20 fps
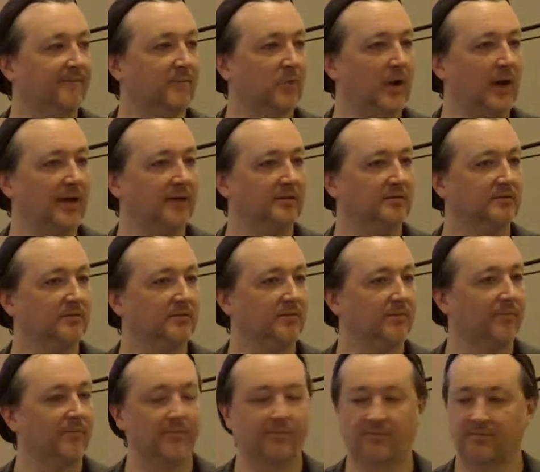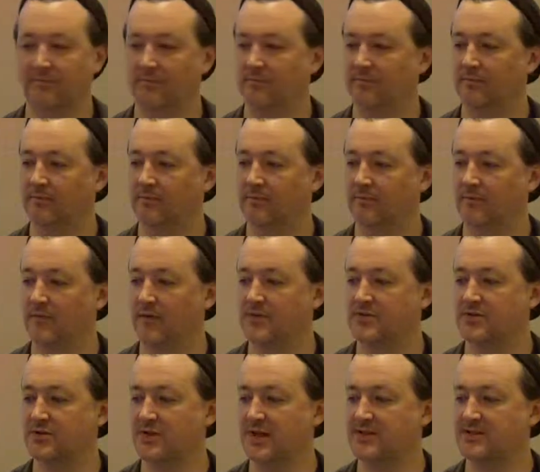Right?
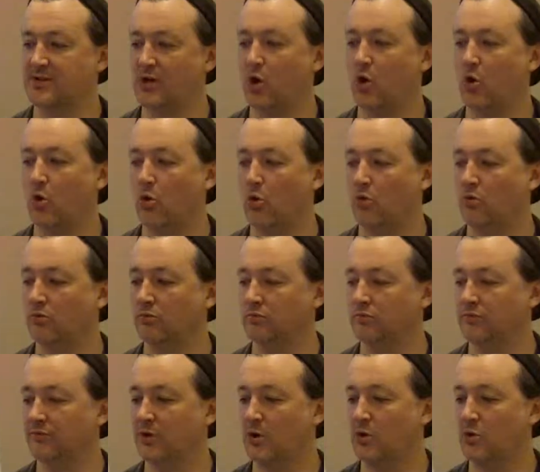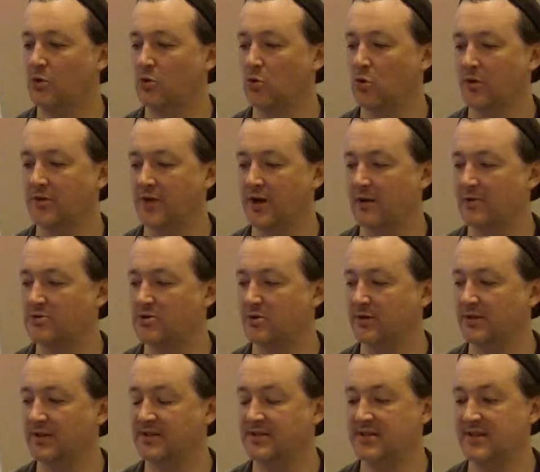So that's the whole chord there. I was
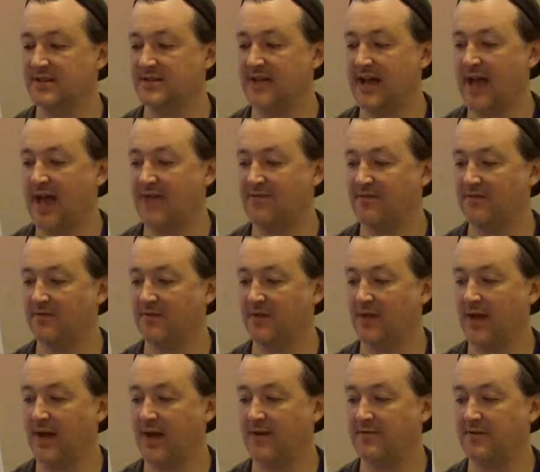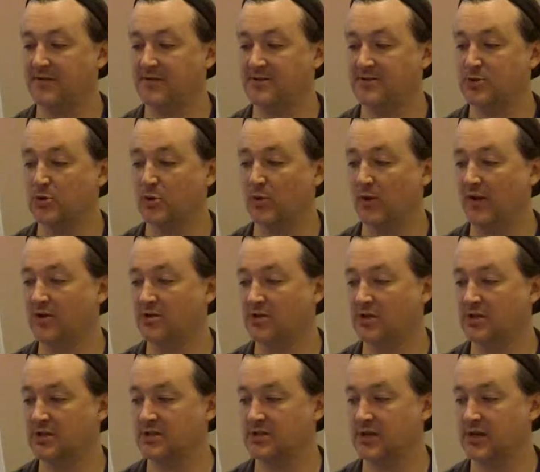only listening to half of its
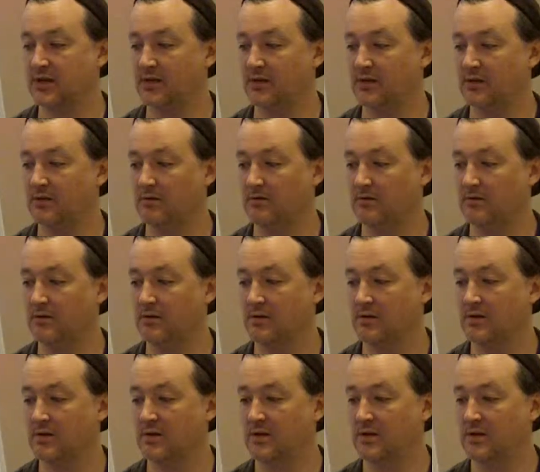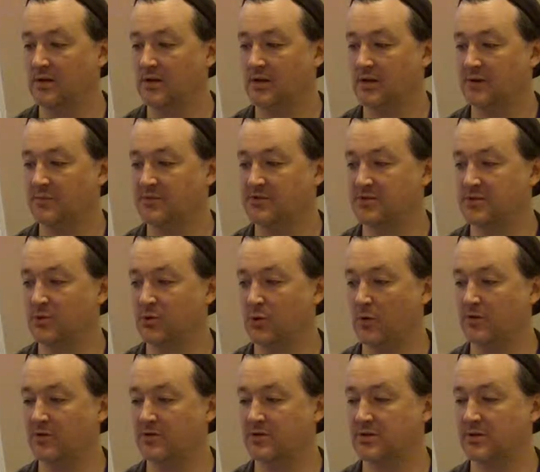duration a second ago. Scoot
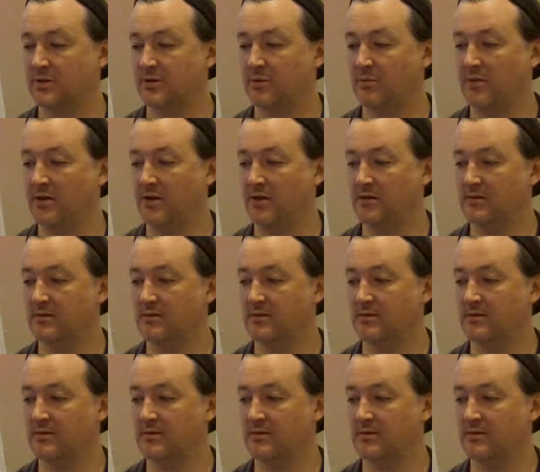over just a little bit.